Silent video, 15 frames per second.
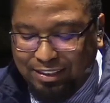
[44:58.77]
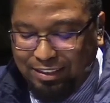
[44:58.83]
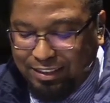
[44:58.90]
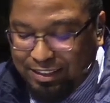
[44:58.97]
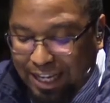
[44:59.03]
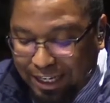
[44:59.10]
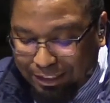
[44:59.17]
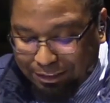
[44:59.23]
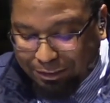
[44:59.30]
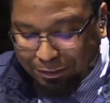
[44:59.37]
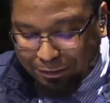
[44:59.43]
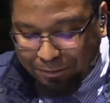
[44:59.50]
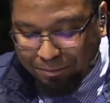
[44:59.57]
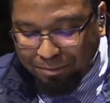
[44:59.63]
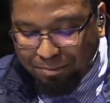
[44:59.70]

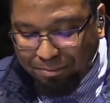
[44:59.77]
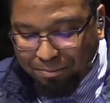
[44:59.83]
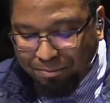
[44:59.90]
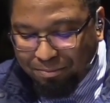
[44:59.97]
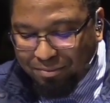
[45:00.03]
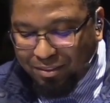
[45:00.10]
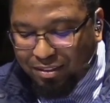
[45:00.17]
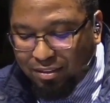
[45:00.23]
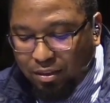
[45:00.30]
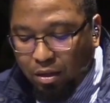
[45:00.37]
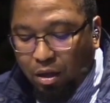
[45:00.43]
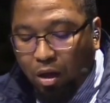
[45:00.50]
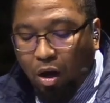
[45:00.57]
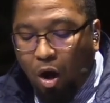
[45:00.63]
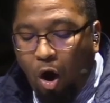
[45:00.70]
states,
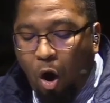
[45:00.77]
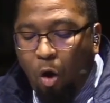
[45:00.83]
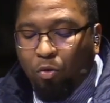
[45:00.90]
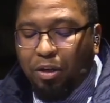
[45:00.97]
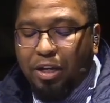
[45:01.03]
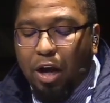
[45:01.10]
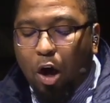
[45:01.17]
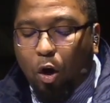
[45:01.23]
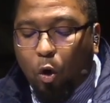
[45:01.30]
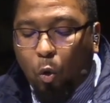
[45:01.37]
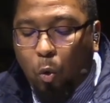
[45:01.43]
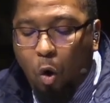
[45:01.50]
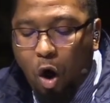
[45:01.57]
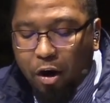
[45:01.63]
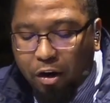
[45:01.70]
only a
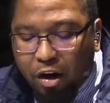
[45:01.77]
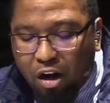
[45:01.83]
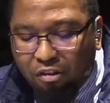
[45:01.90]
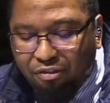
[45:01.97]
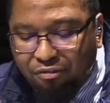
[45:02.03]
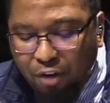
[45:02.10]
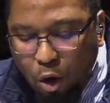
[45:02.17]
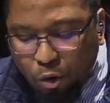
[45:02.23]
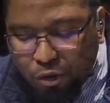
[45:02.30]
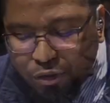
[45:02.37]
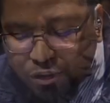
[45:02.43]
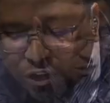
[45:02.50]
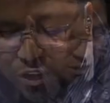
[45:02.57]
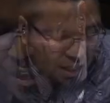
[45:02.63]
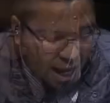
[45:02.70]
quarter of
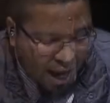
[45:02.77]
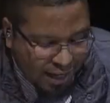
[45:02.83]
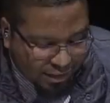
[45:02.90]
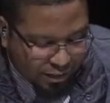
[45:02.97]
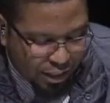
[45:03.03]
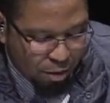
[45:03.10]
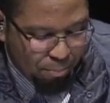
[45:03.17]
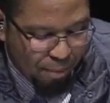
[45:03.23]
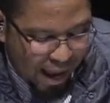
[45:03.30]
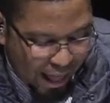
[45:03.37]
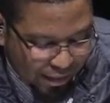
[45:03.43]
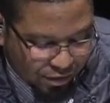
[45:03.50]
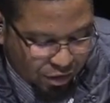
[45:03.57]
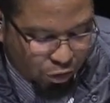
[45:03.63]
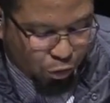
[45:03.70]
voters cast their
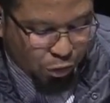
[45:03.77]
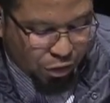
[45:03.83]
ballots the